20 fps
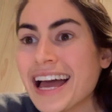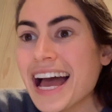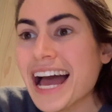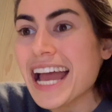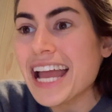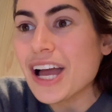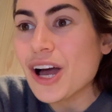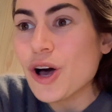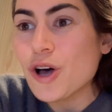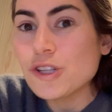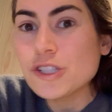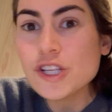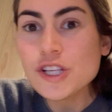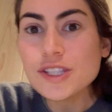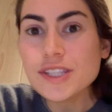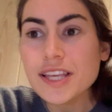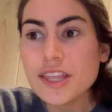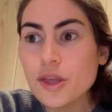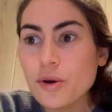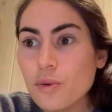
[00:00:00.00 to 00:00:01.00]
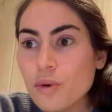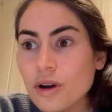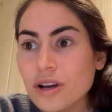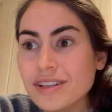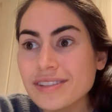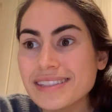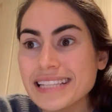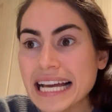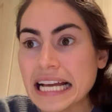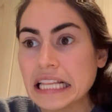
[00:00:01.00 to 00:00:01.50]
I also see the
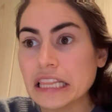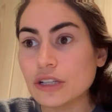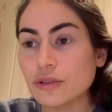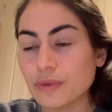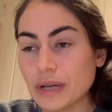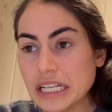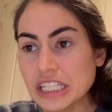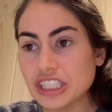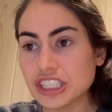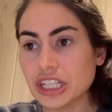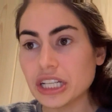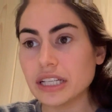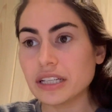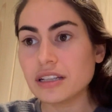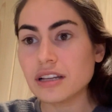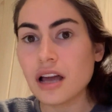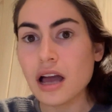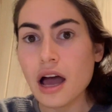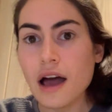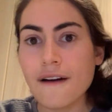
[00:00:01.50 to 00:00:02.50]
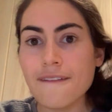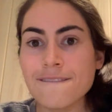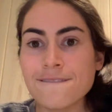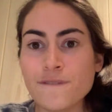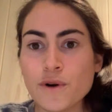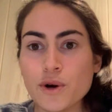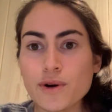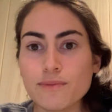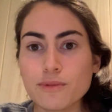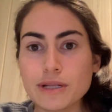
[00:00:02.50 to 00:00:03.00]
word declaration, a
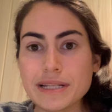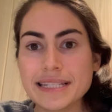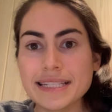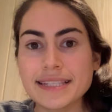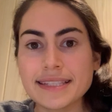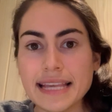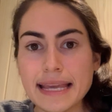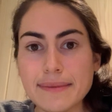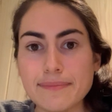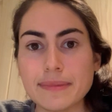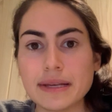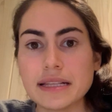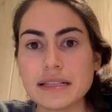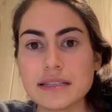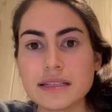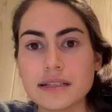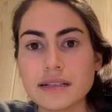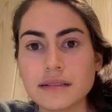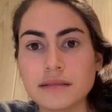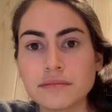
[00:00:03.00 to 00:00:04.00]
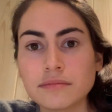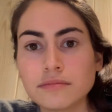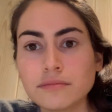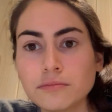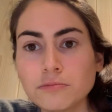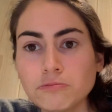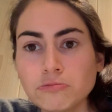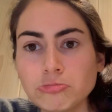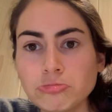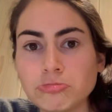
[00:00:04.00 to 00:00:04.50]
formal statement.
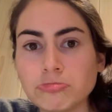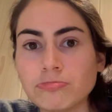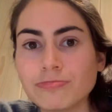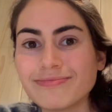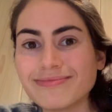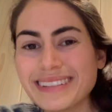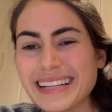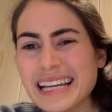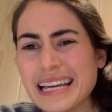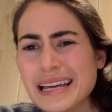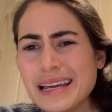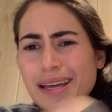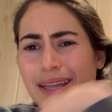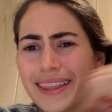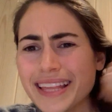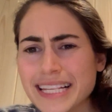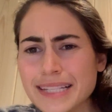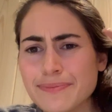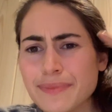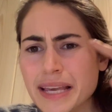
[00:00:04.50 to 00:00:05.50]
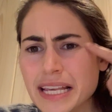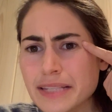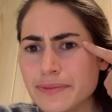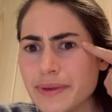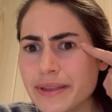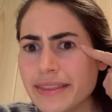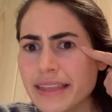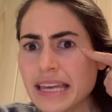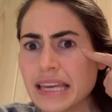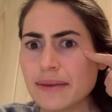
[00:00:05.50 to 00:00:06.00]
This makes me
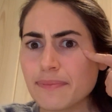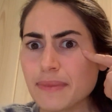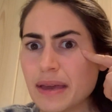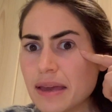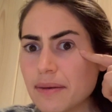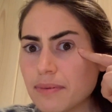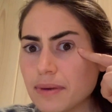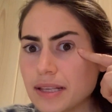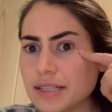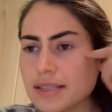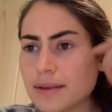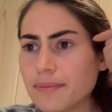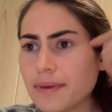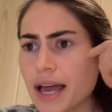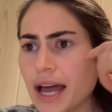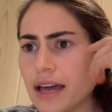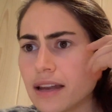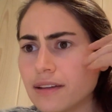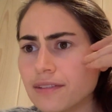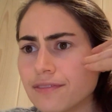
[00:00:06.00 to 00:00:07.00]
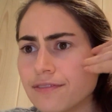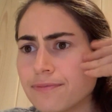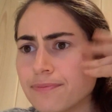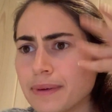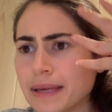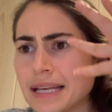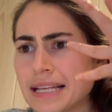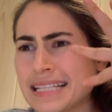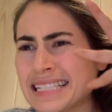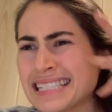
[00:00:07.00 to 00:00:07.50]
think maybe some kind of
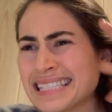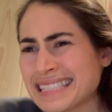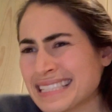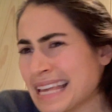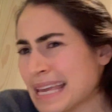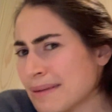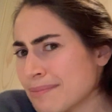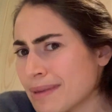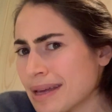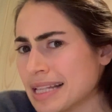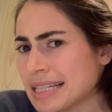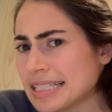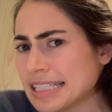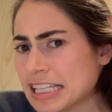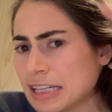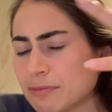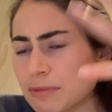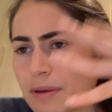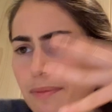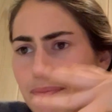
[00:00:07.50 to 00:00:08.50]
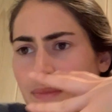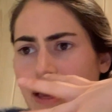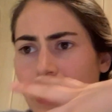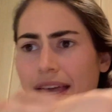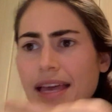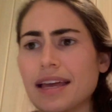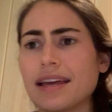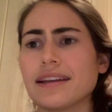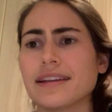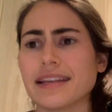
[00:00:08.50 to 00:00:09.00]
big statement's going to be
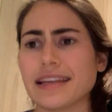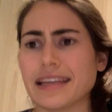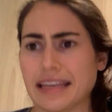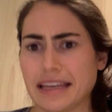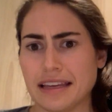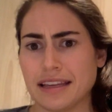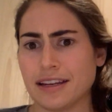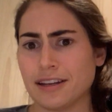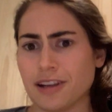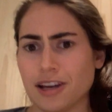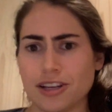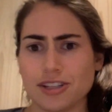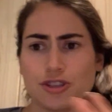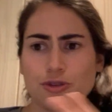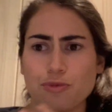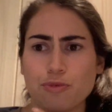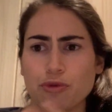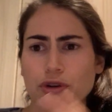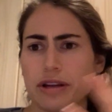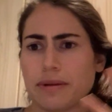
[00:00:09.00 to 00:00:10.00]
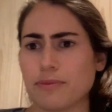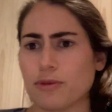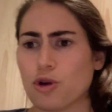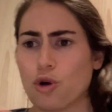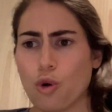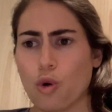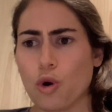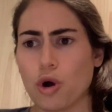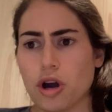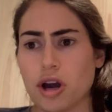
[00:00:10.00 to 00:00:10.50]
made in a Supreme
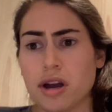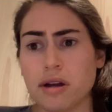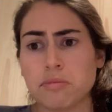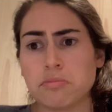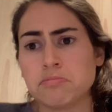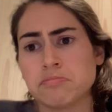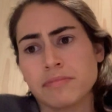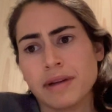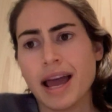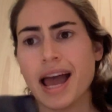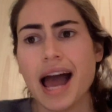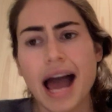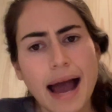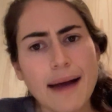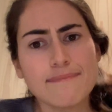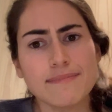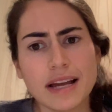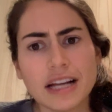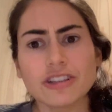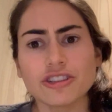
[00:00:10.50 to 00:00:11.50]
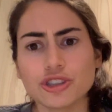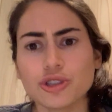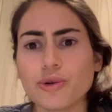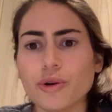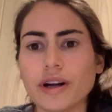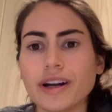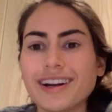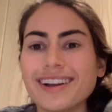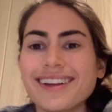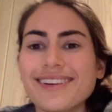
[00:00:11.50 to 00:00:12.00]
Court. I'm not
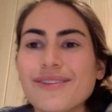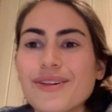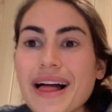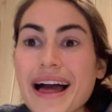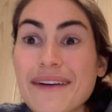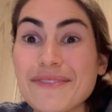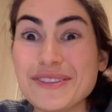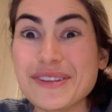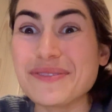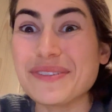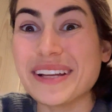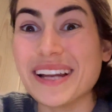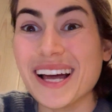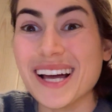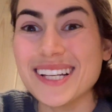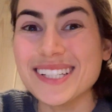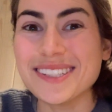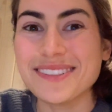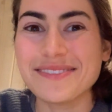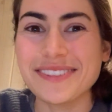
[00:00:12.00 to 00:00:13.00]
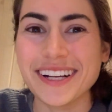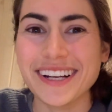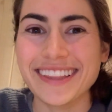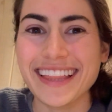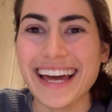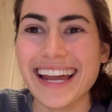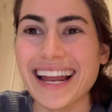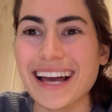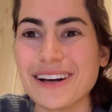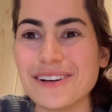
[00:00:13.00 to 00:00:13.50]
sure. We'll have to read on to figure
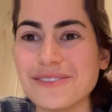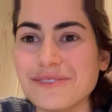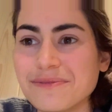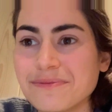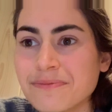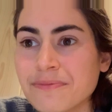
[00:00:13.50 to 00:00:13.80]
that out.